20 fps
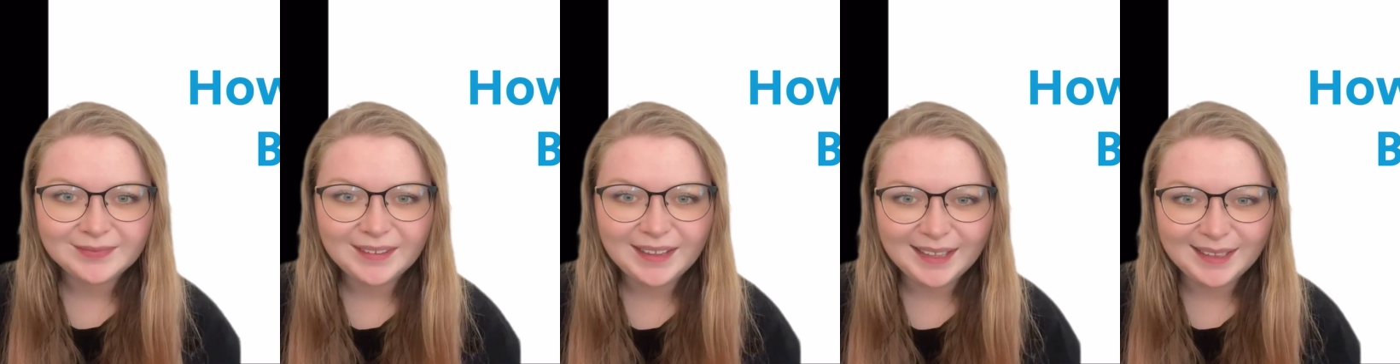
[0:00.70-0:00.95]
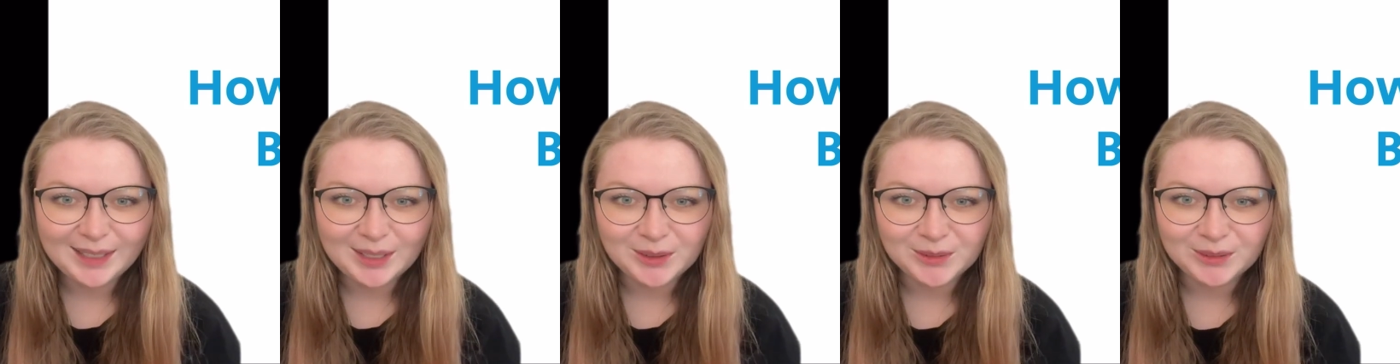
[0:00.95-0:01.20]

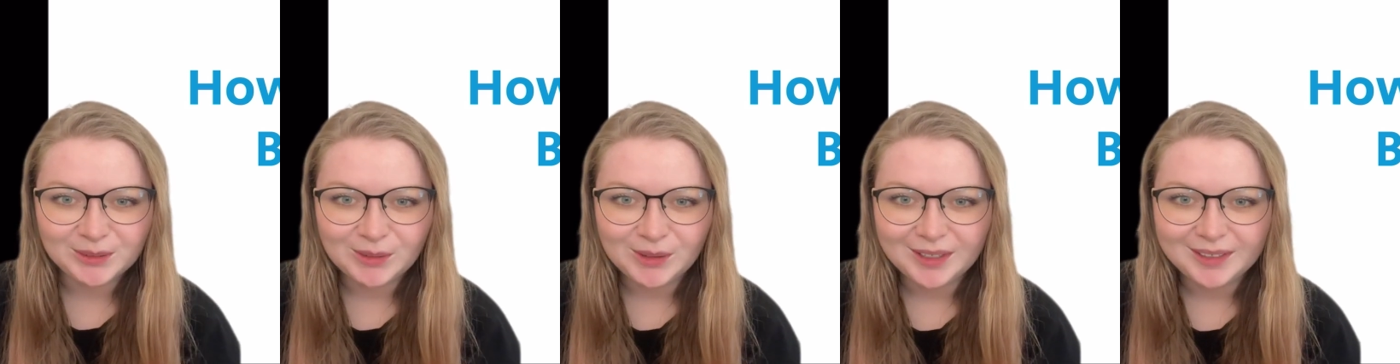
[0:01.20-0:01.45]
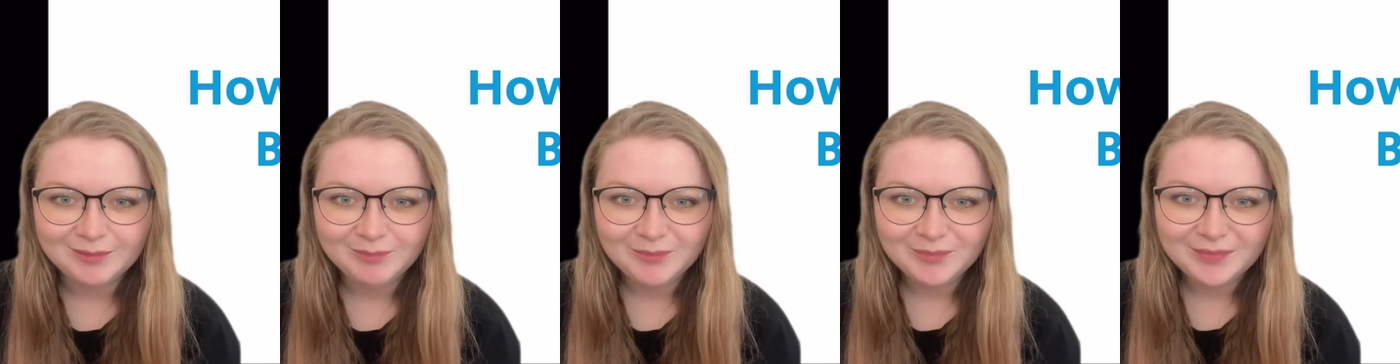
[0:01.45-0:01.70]
Hello
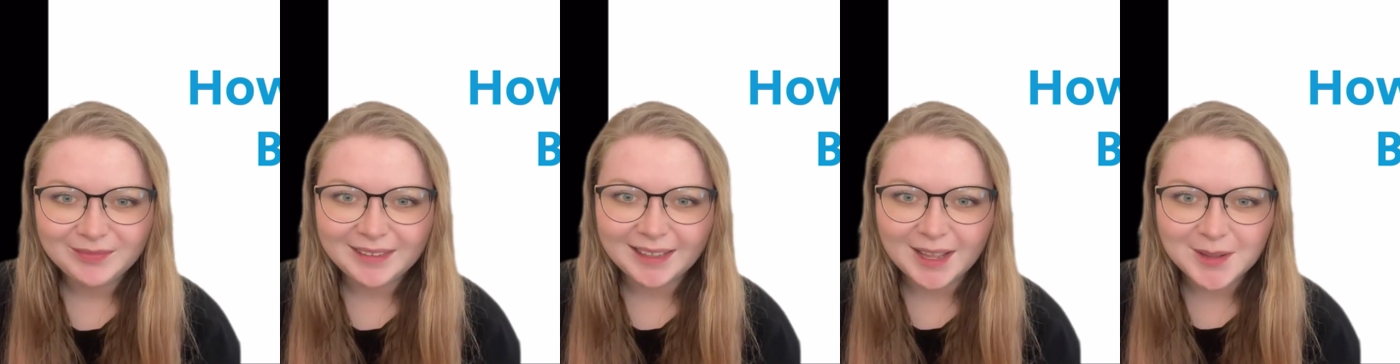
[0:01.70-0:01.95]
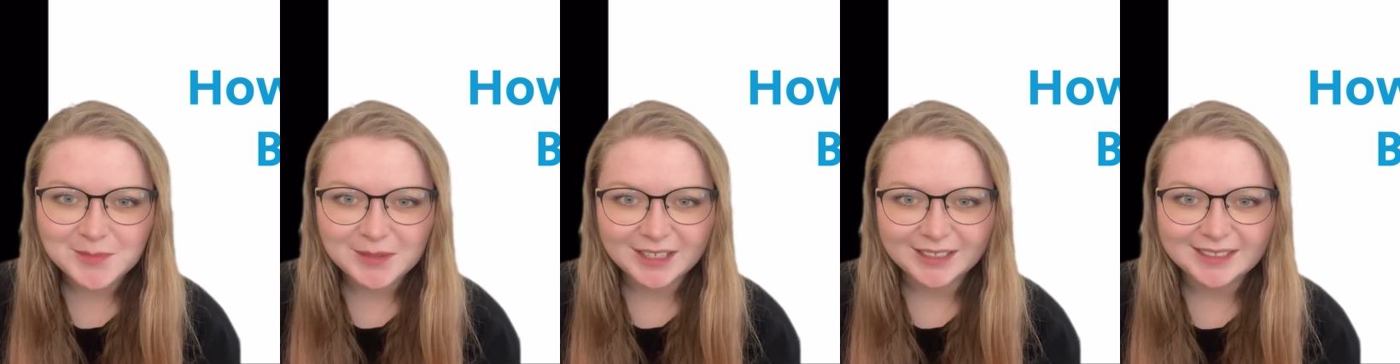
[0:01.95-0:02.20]
everyone,
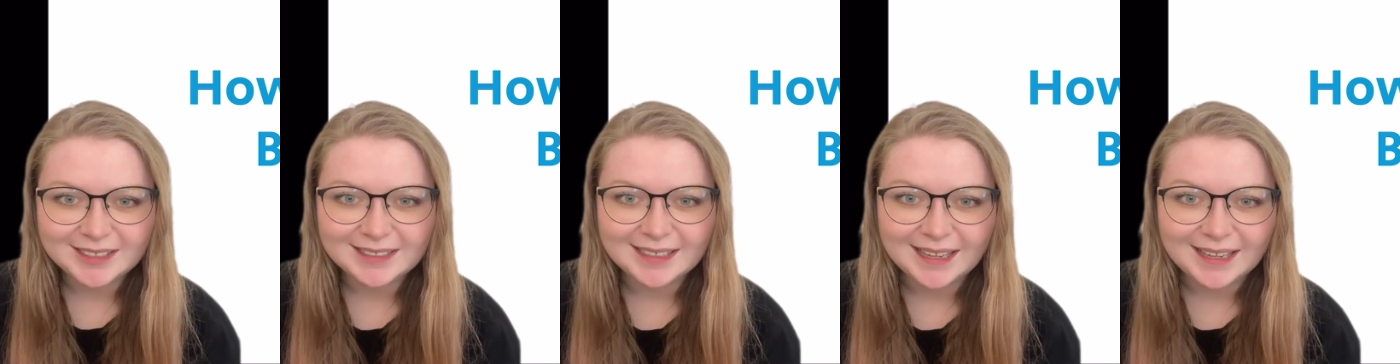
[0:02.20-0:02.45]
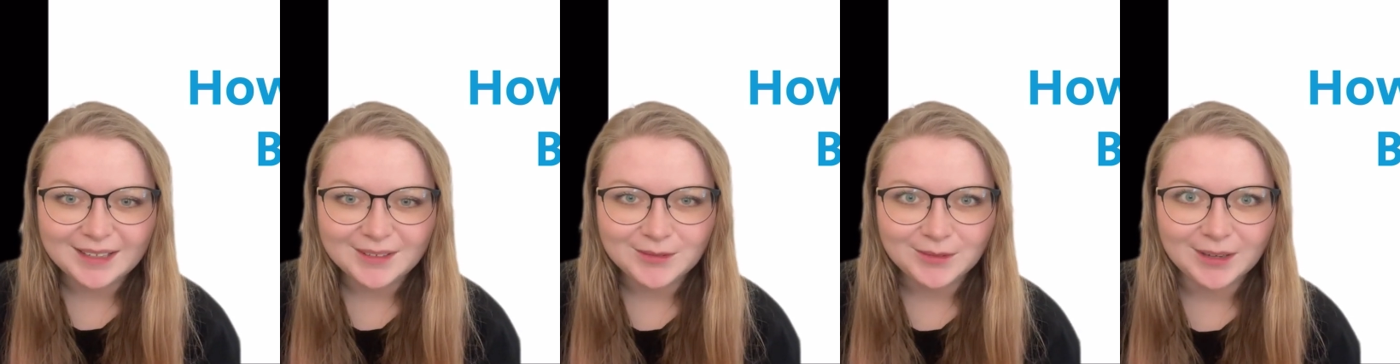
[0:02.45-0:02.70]
I'm here
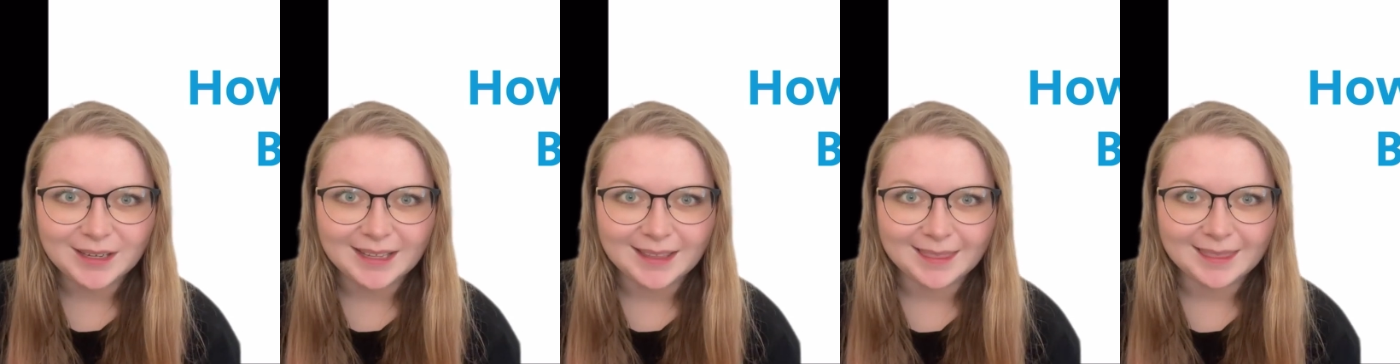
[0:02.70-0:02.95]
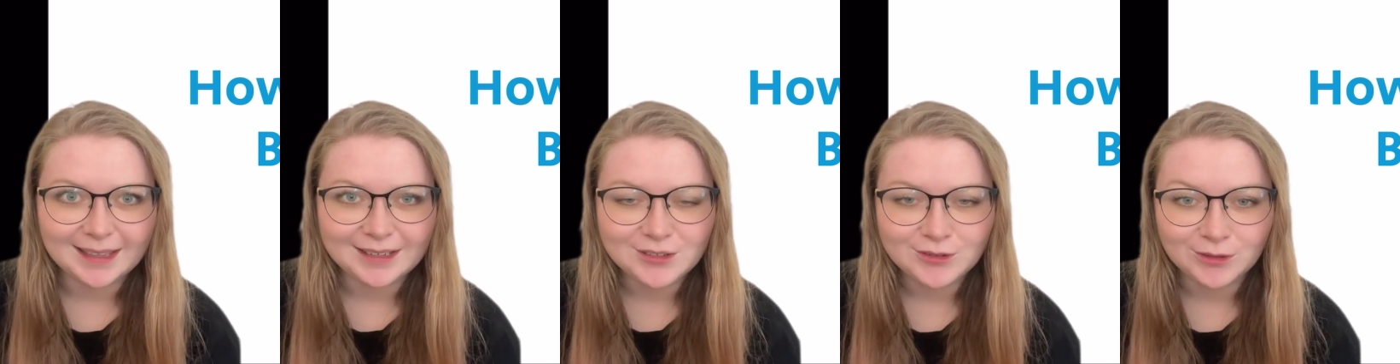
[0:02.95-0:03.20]
today
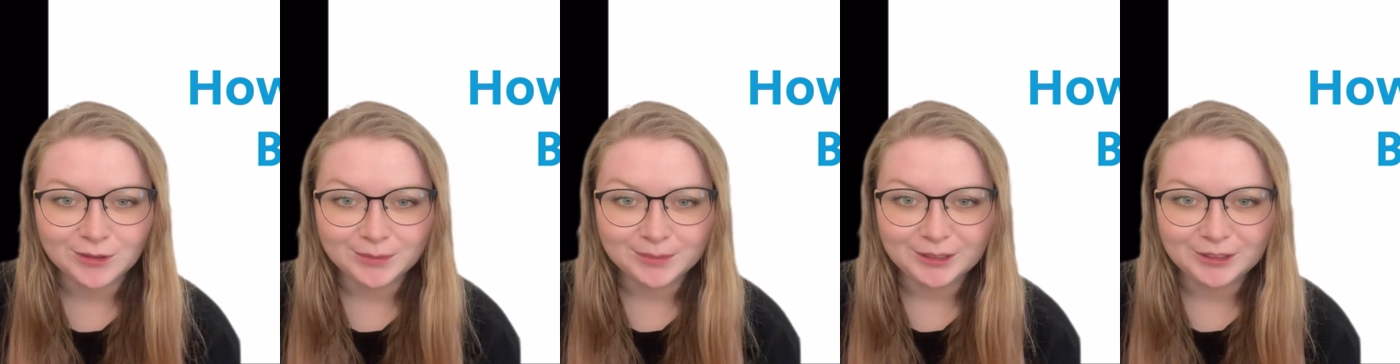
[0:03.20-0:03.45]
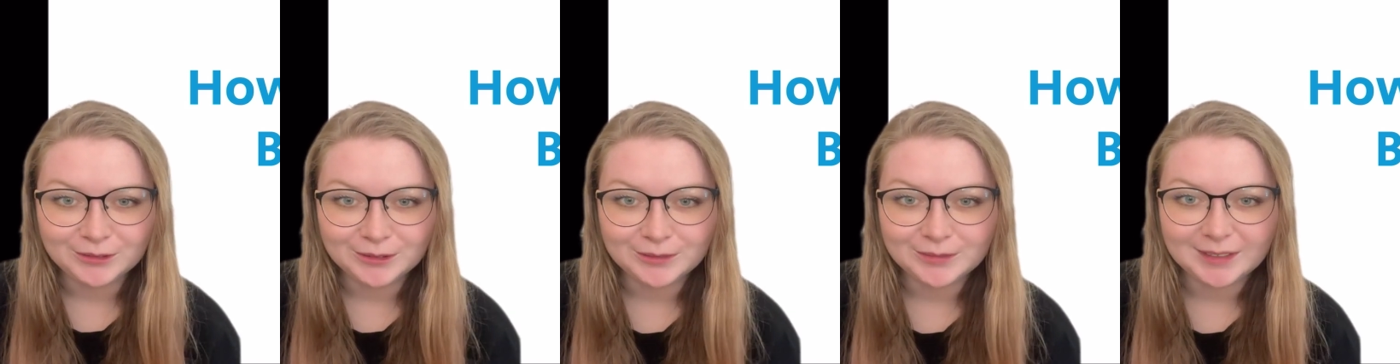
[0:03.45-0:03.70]
with True
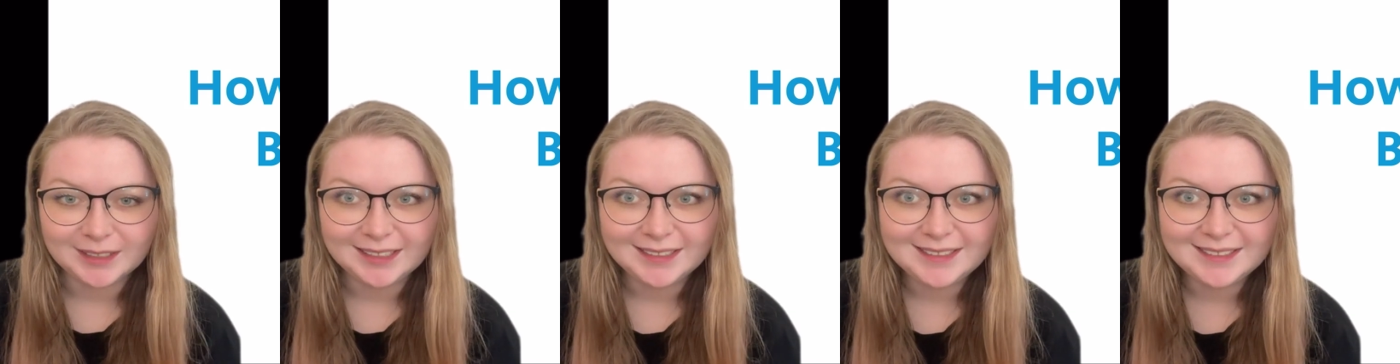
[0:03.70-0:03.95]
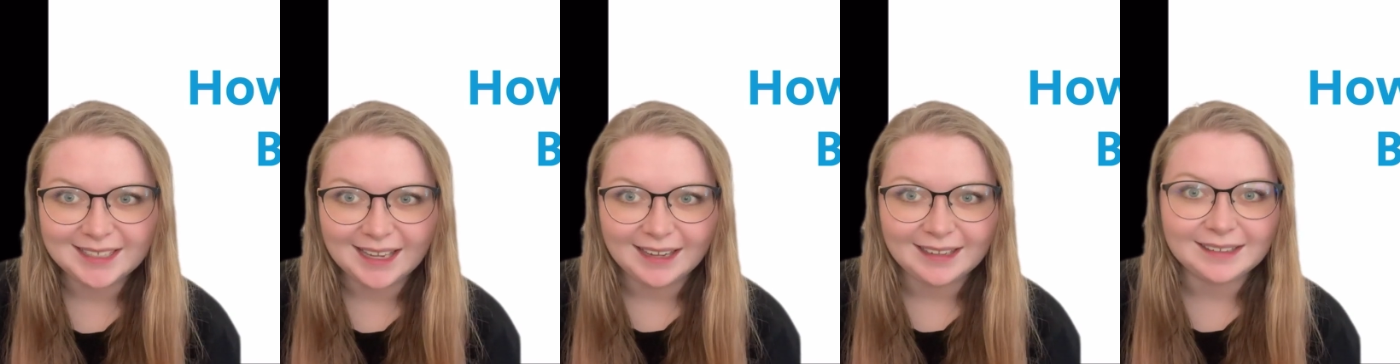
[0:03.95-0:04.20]
Blue Roofing and
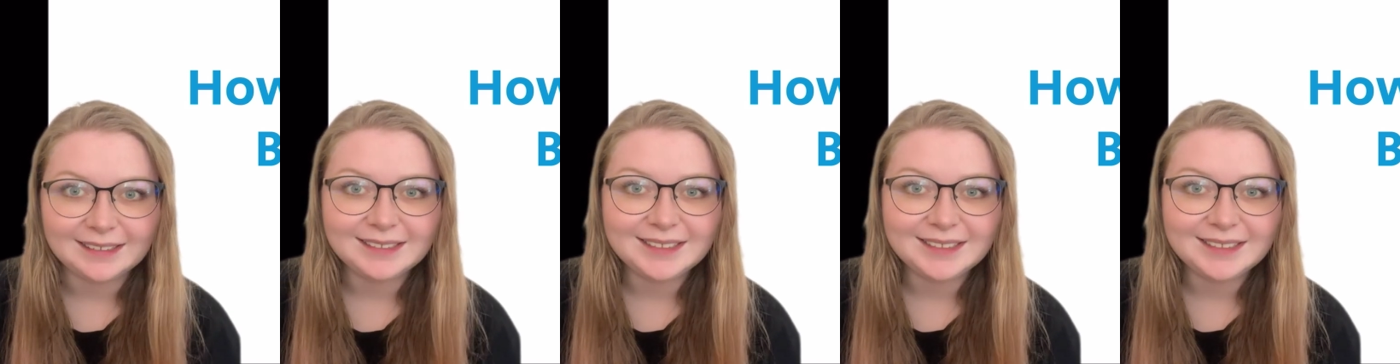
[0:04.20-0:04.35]
Siding